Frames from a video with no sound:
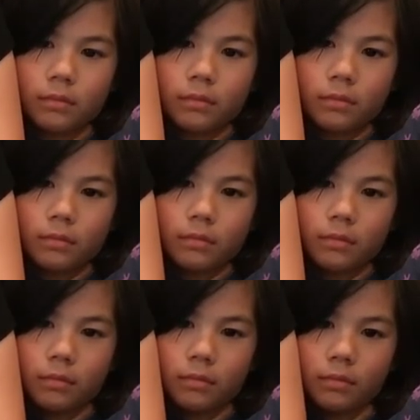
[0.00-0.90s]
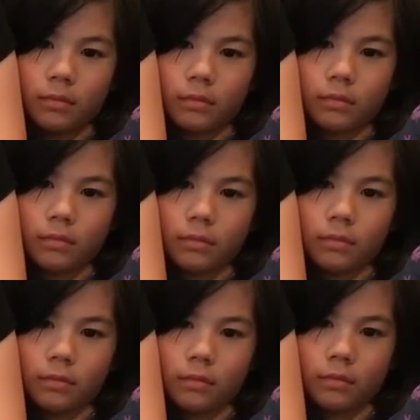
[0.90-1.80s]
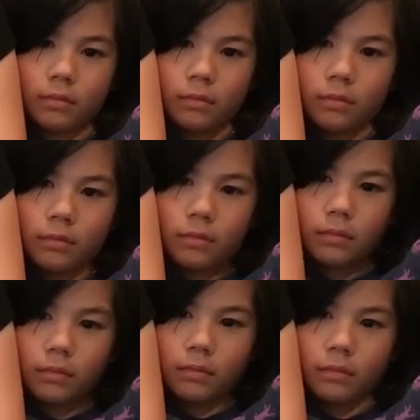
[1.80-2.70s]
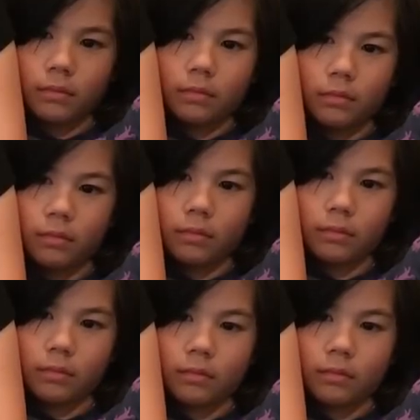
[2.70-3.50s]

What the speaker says: This person isn't speaking.